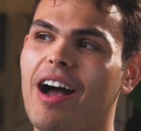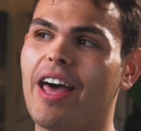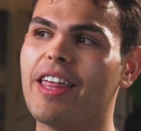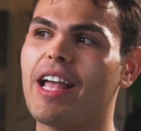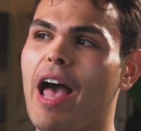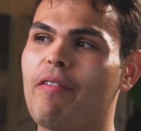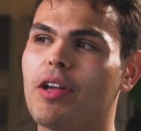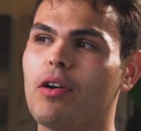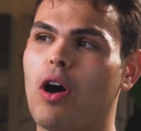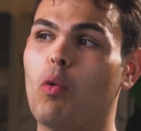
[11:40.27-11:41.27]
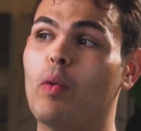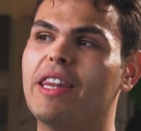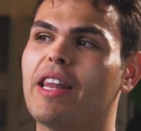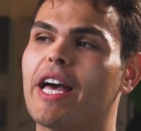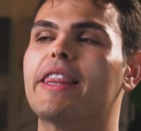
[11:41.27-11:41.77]
I think having a
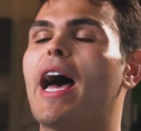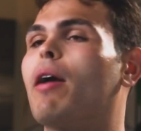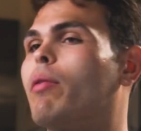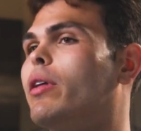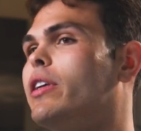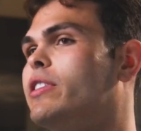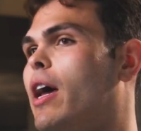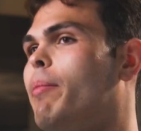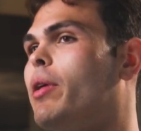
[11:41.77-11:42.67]
win like that really set